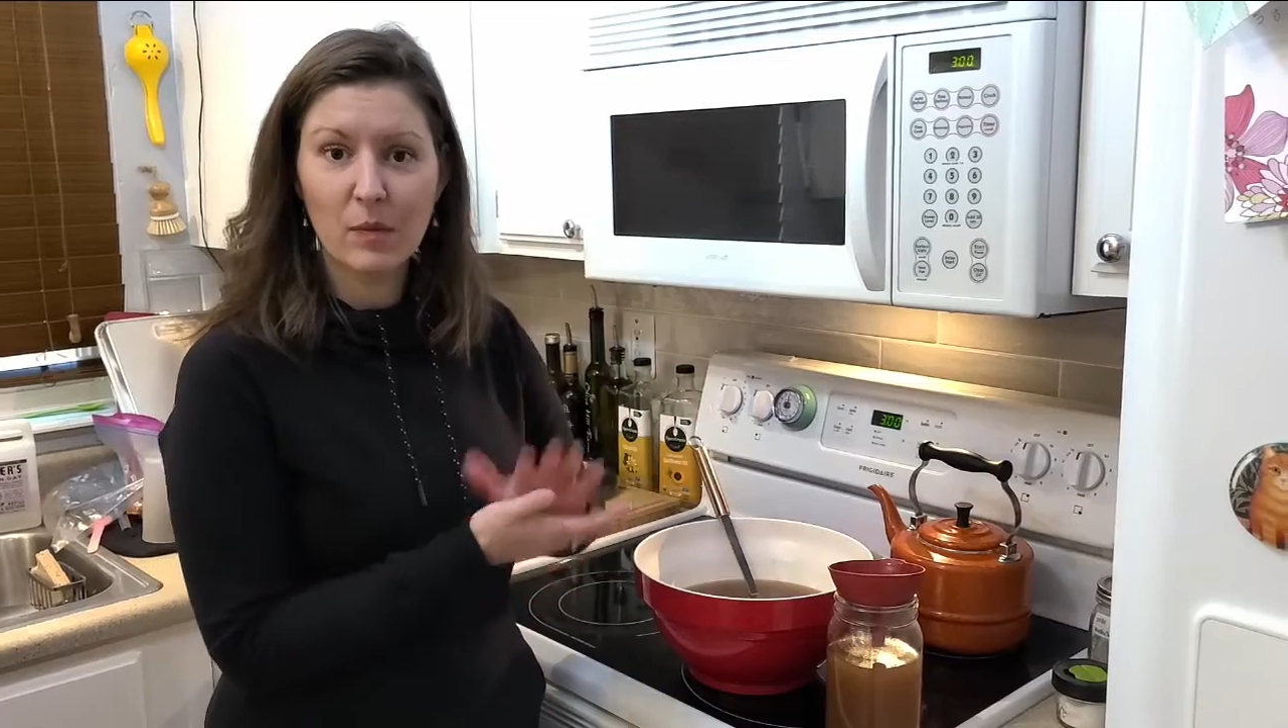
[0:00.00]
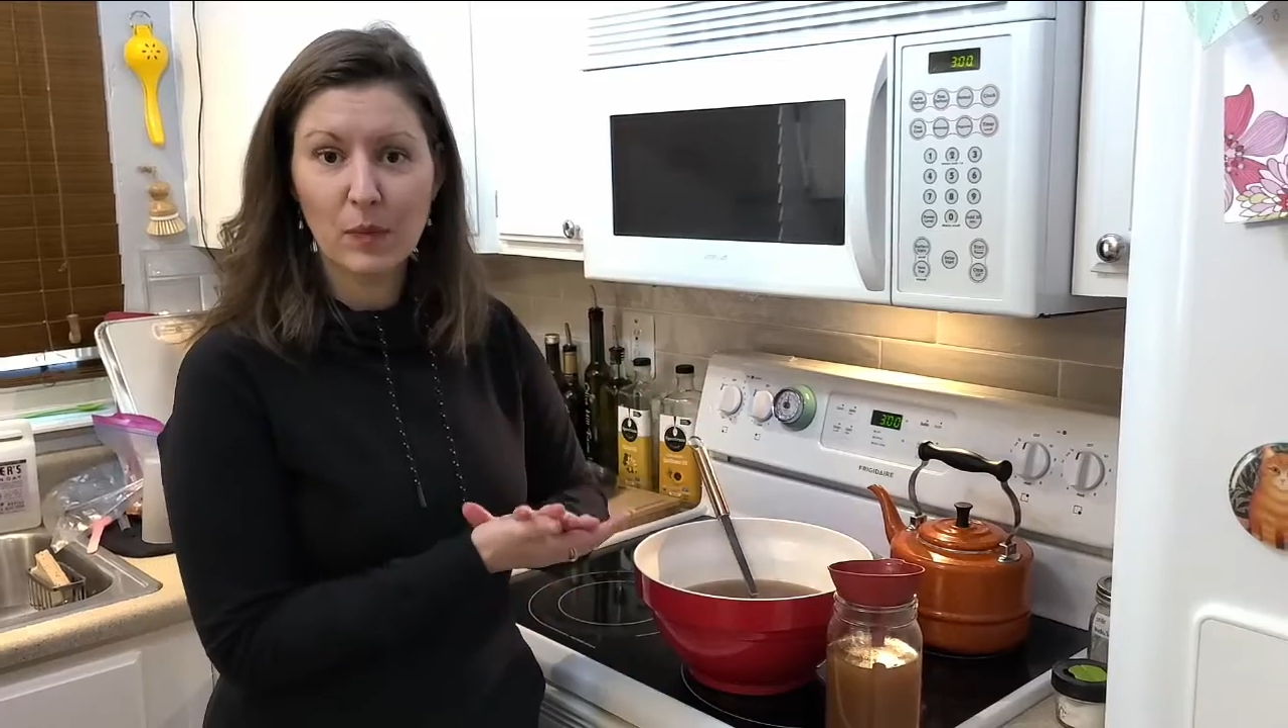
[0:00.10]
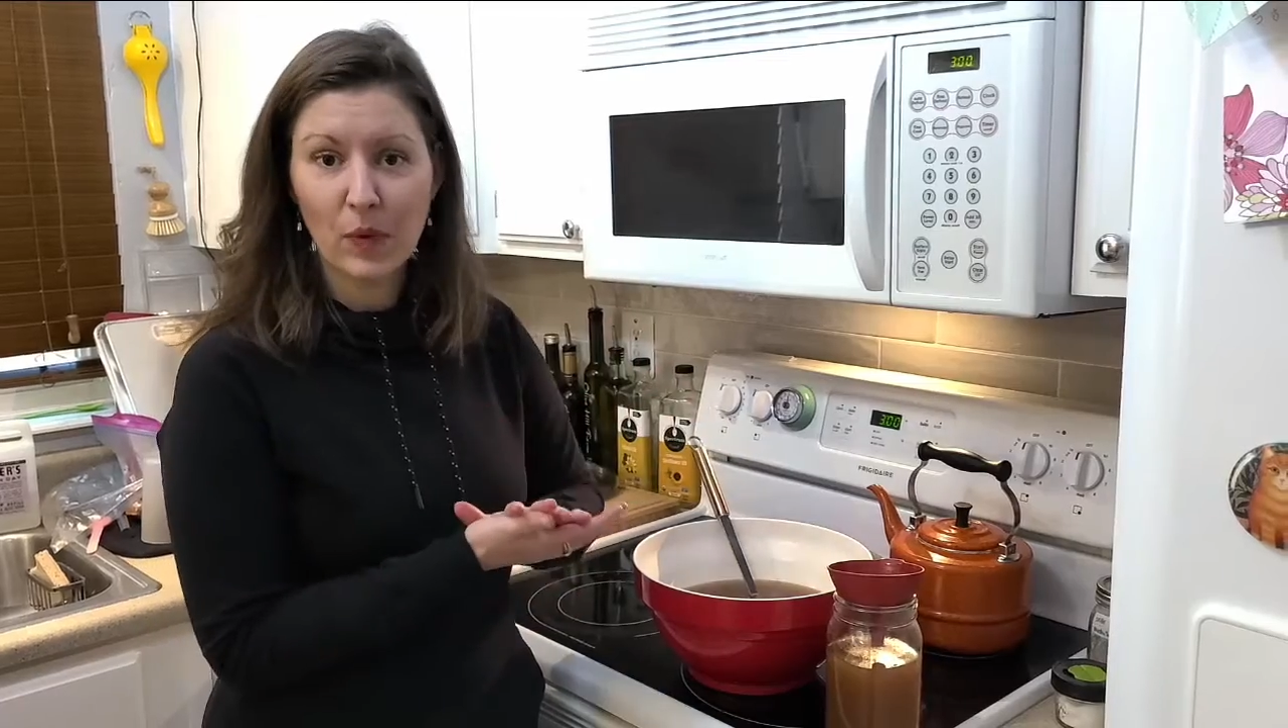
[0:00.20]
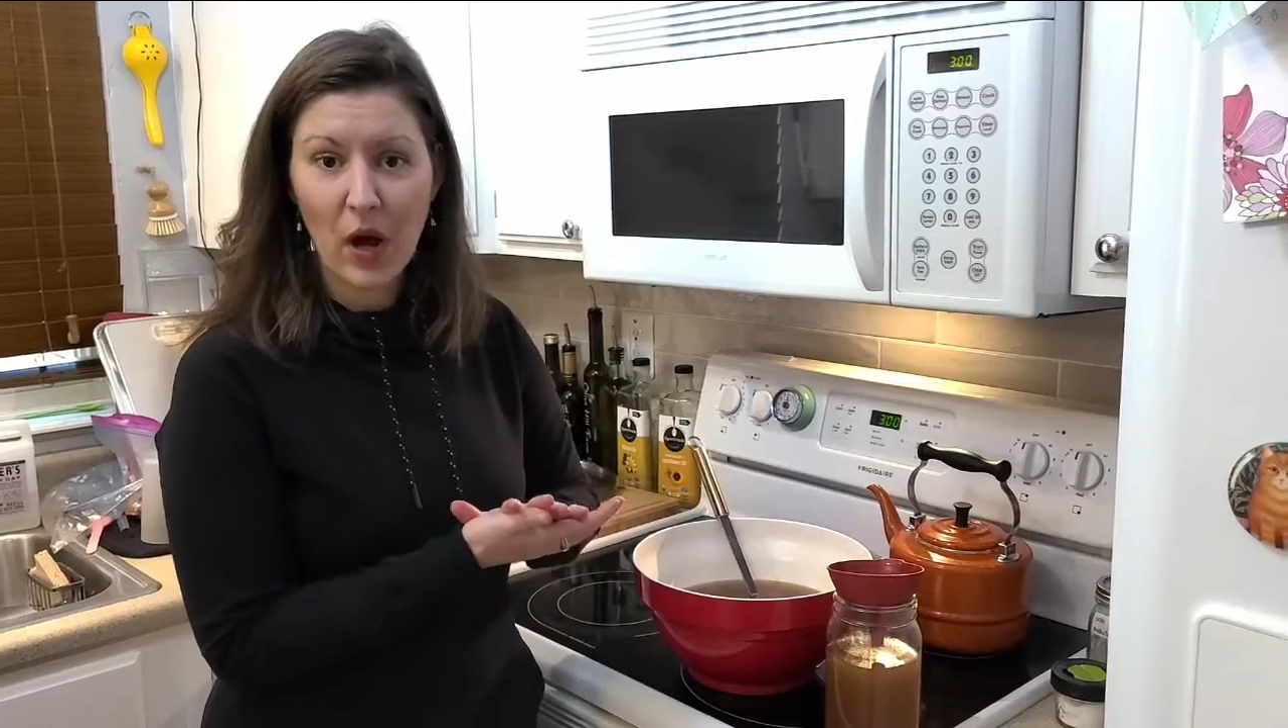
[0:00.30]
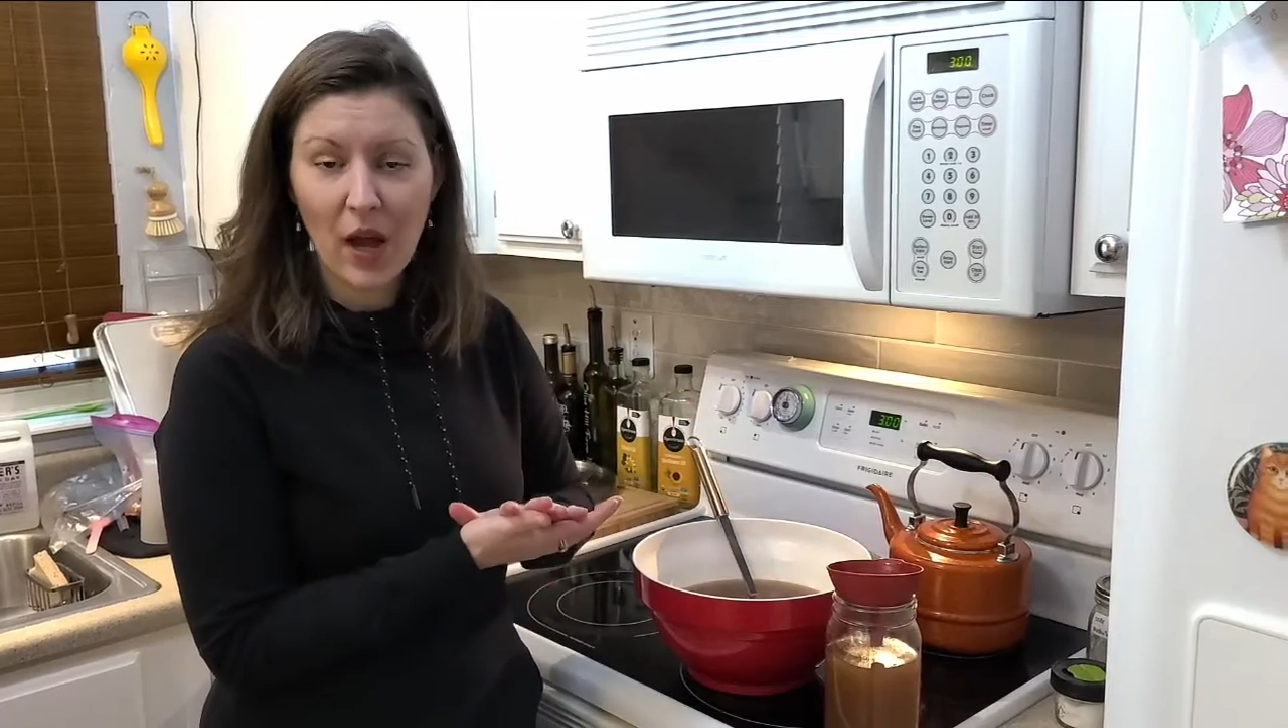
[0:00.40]

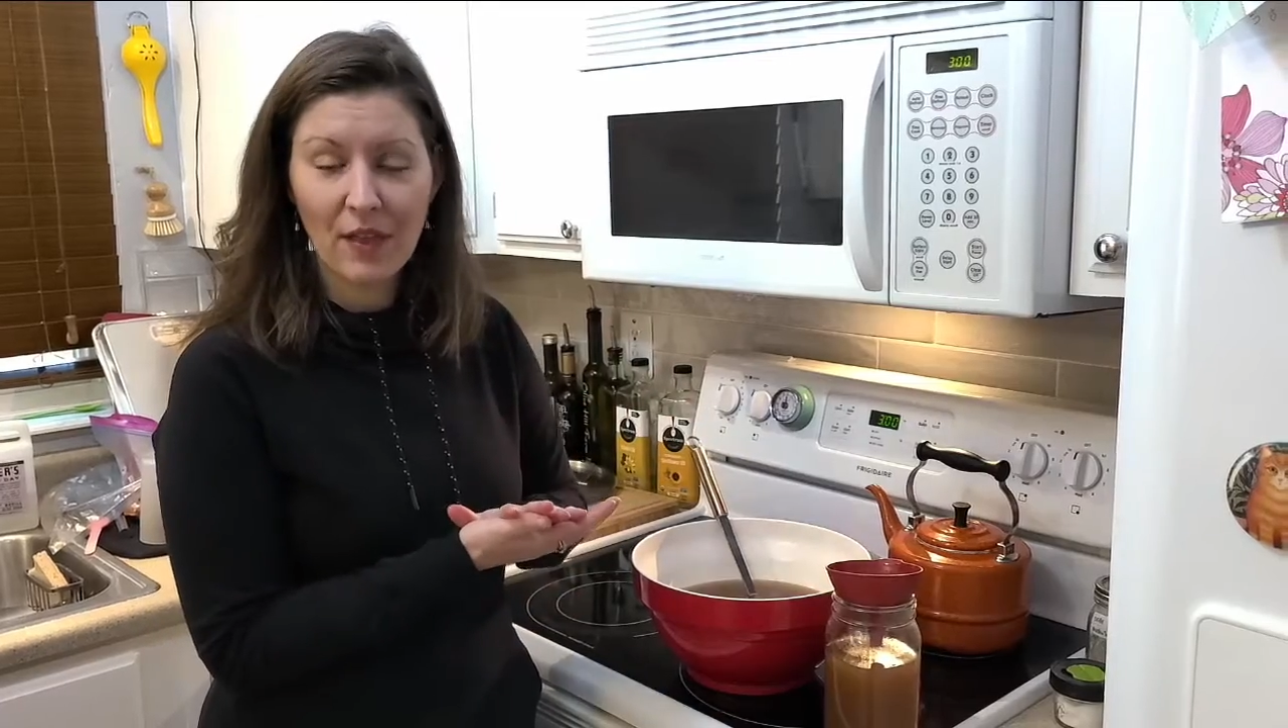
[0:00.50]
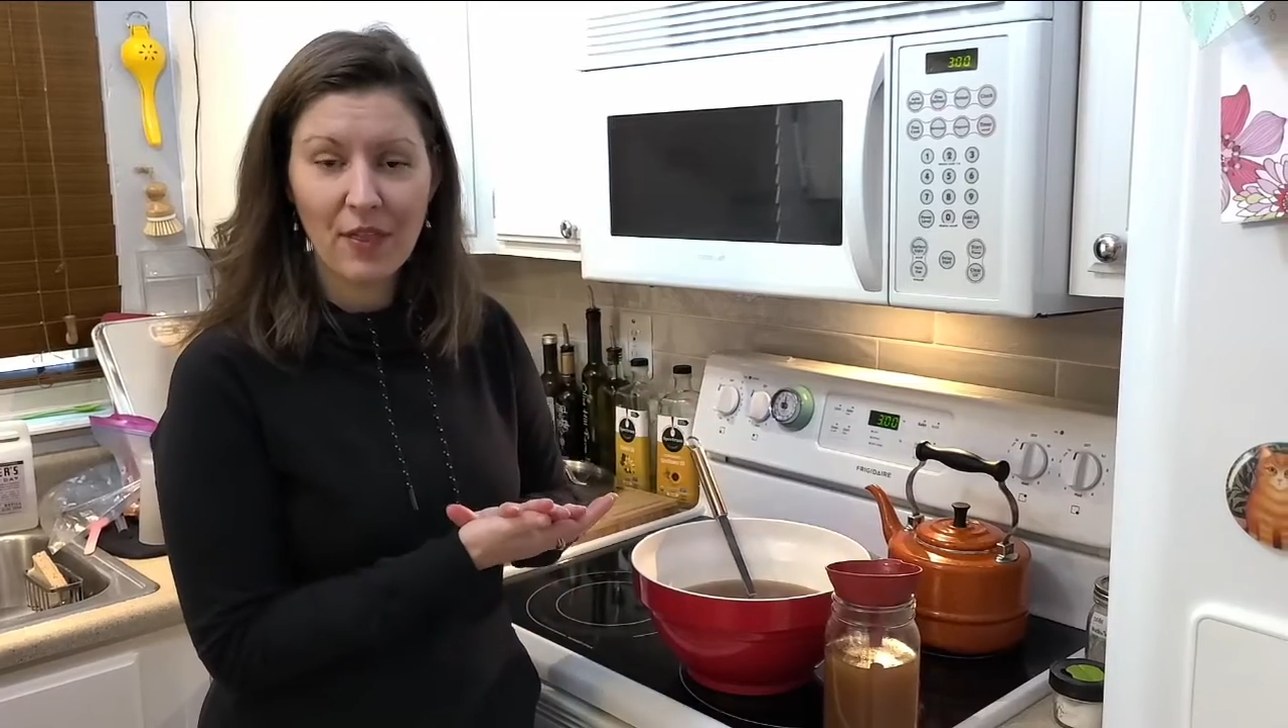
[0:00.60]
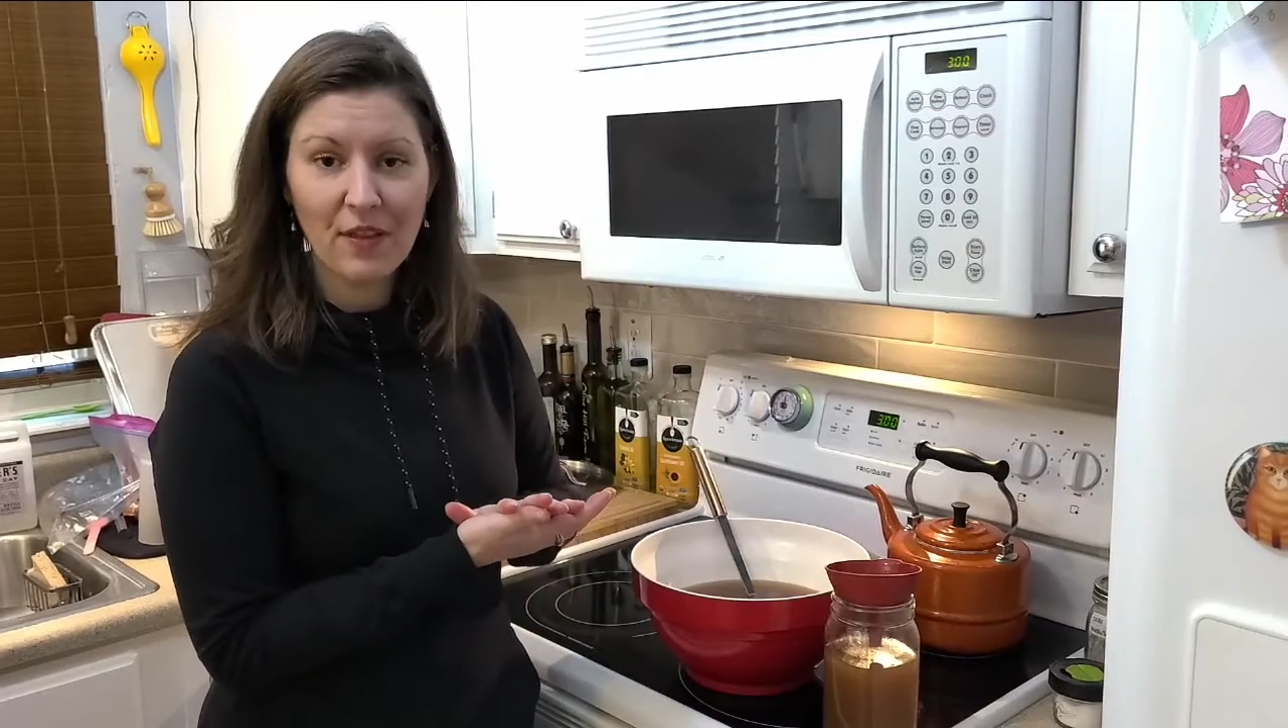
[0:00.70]
broth